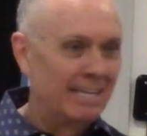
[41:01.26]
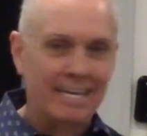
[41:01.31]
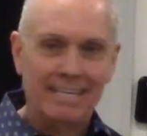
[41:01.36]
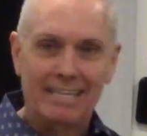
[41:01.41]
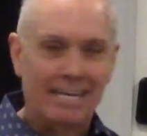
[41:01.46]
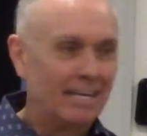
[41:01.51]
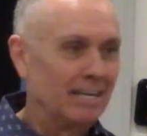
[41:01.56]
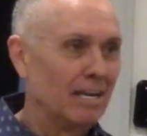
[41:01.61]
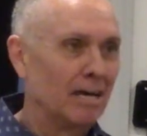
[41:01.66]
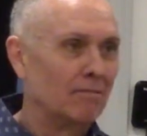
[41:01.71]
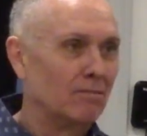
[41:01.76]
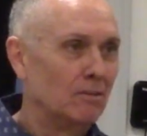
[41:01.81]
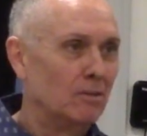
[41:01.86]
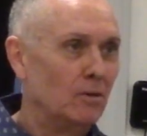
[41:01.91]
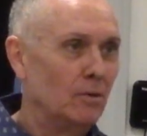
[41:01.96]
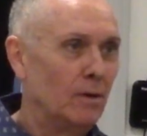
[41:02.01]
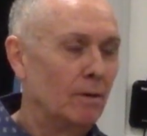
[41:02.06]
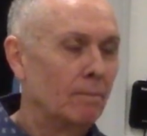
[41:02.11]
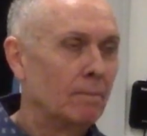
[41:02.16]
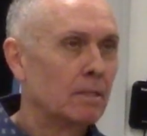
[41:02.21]
they, they love
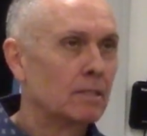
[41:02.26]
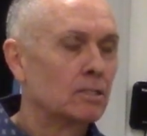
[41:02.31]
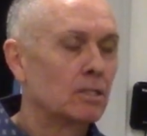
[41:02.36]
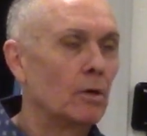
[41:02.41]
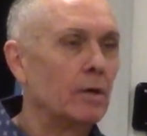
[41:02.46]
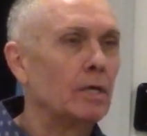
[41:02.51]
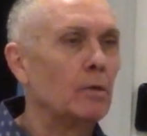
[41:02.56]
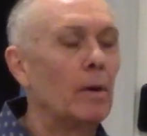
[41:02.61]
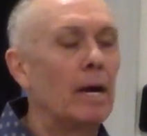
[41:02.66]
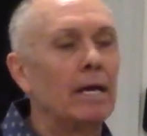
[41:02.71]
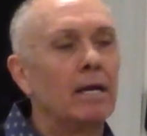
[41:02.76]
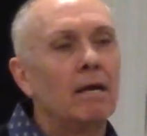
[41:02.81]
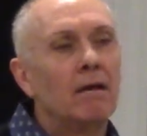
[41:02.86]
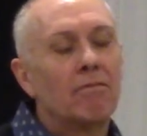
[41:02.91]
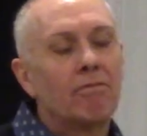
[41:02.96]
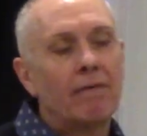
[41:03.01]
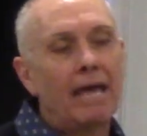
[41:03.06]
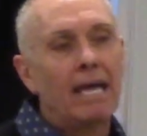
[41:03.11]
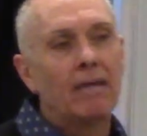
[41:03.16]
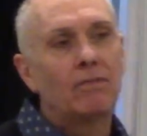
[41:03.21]
to do it. So anyway,
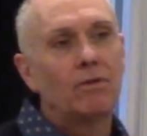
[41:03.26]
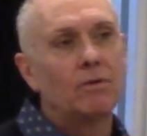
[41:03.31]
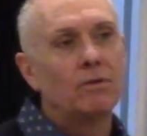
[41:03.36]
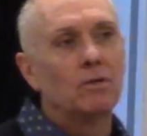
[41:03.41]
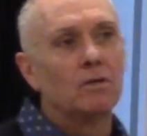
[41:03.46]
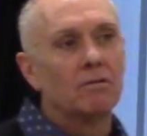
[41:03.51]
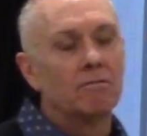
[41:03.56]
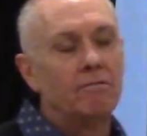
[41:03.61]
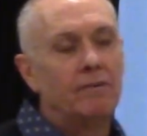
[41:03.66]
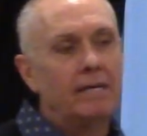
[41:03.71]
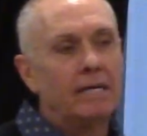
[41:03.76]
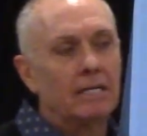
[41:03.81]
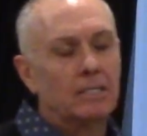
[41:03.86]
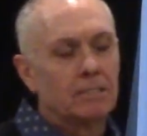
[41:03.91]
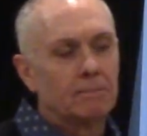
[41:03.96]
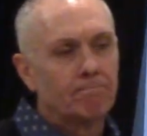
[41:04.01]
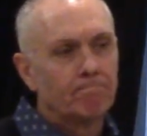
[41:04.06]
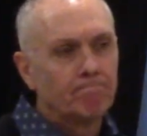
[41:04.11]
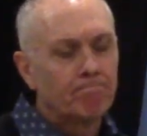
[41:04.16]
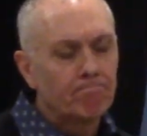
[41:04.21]
think through your
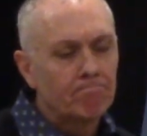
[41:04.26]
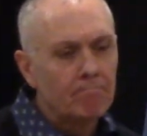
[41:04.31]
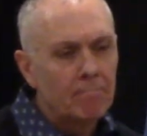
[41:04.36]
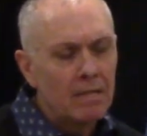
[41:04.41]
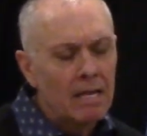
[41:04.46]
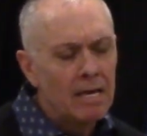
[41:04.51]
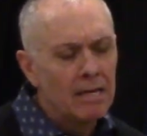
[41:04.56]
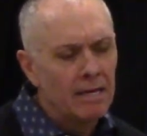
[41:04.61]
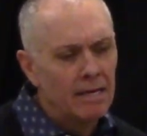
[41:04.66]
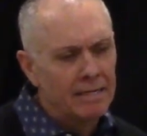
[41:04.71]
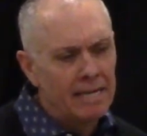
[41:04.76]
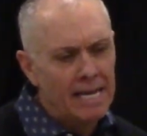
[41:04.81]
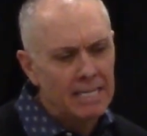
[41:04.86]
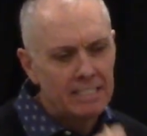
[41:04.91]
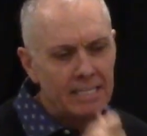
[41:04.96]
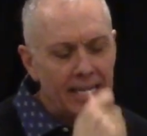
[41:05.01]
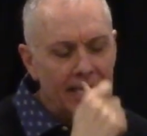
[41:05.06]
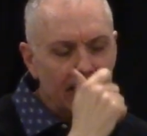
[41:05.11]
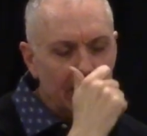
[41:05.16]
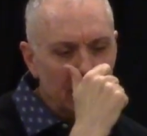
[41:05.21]
events. Now, the next
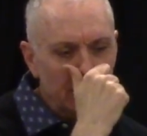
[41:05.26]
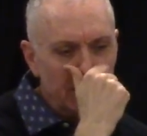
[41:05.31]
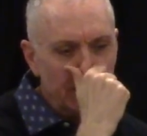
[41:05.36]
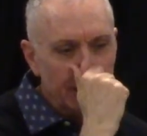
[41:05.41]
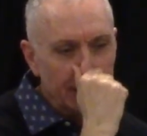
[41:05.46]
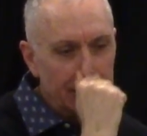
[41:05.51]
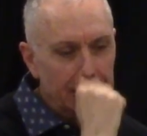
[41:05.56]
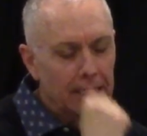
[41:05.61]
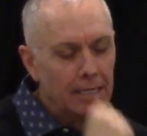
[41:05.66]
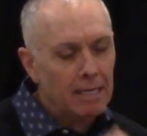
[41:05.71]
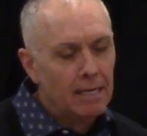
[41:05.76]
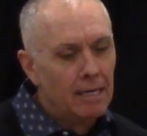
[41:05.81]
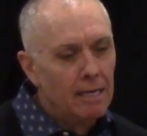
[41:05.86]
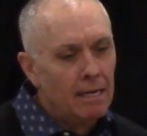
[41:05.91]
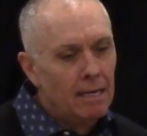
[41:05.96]
thing is this.